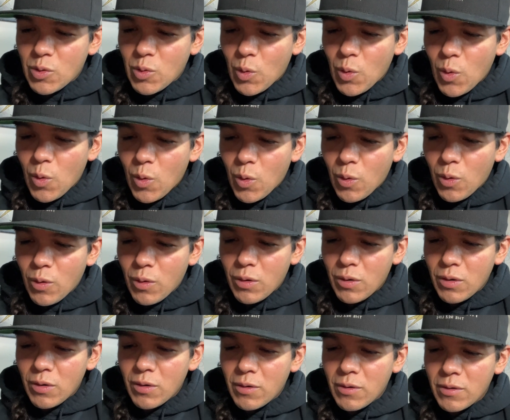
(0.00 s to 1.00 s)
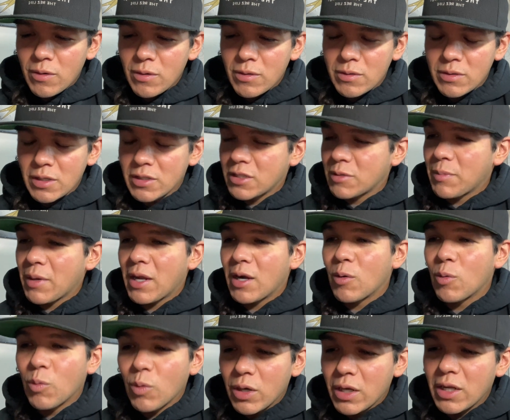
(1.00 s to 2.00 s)
goal, doesn't
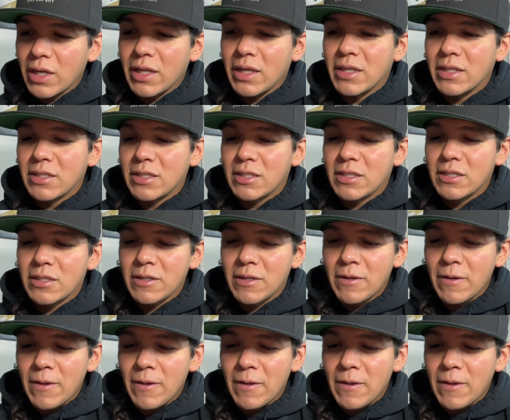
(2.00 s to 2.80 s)
matter what it is,